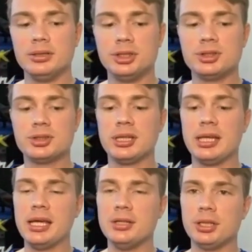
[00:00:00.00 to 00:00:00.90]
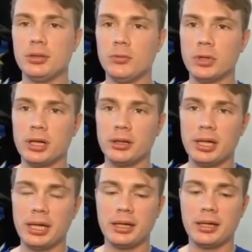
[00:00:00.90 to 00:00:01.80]
just gauging where,
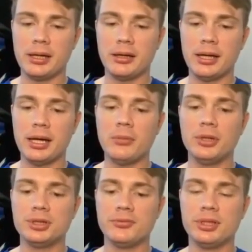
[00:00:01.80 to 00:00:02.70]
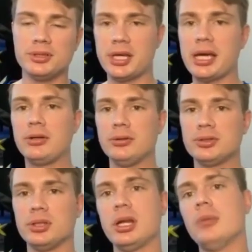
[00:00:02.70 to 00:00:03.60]
like how much of it is
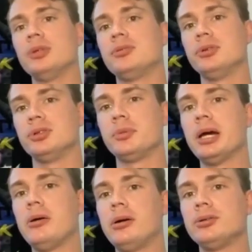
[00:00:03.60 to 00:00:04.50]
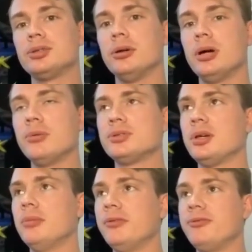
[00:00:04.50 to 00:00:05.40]
accuracy and how much of it is power. So I would
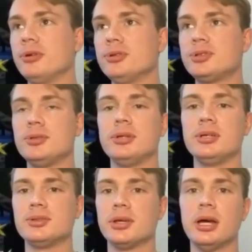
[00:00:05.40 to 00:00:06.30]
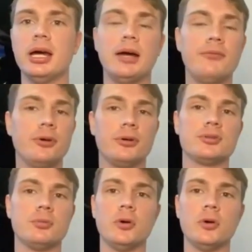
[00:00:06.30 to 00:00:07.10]
say on my first two hits, I focused